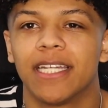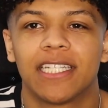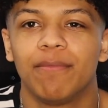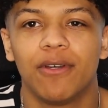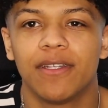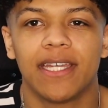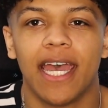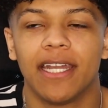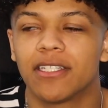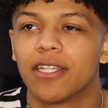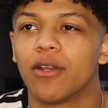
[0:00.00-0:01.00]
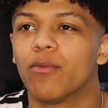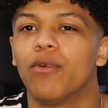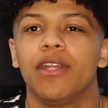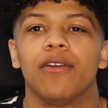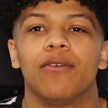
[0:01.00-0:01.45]
simple as that. Just like,
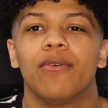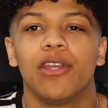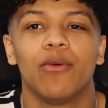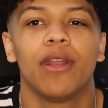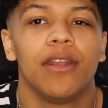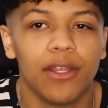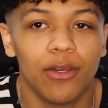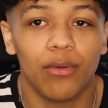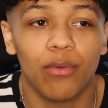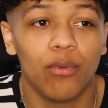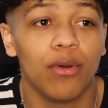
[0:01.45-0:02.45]
what you want to do.